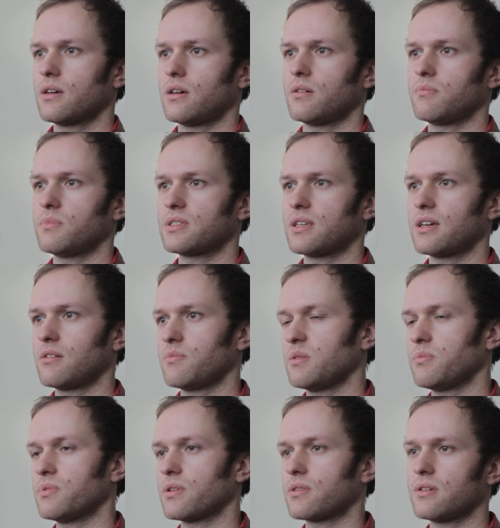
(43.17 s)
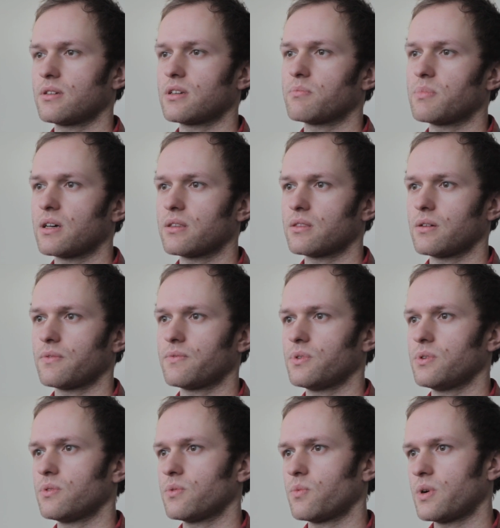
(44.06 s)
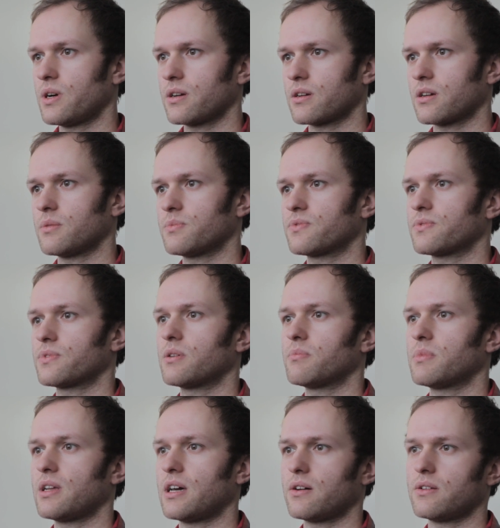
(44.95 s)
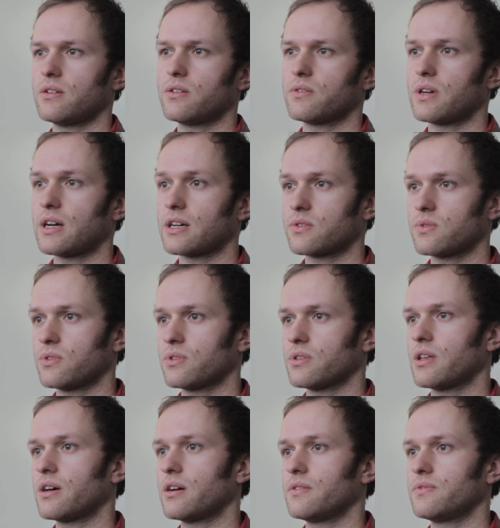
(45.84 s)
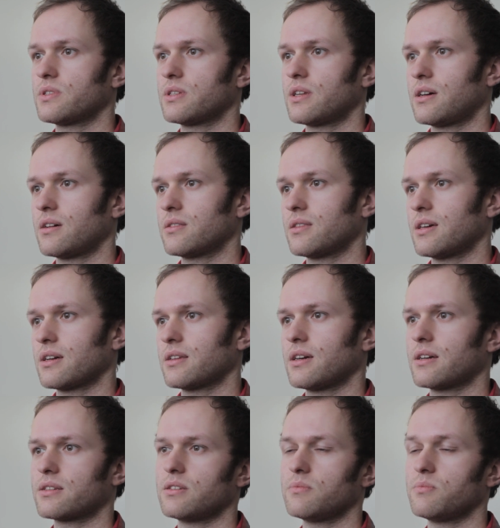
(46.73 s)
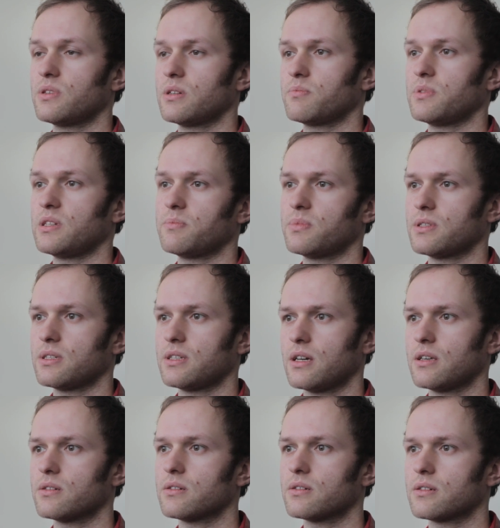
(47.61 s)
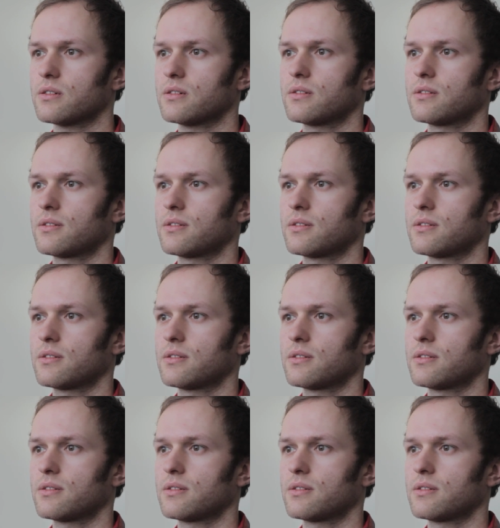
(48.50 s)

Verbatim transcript: Um, getting people to think about their food and where it comes from and how it interacts with their lives and how that can actually bring people together.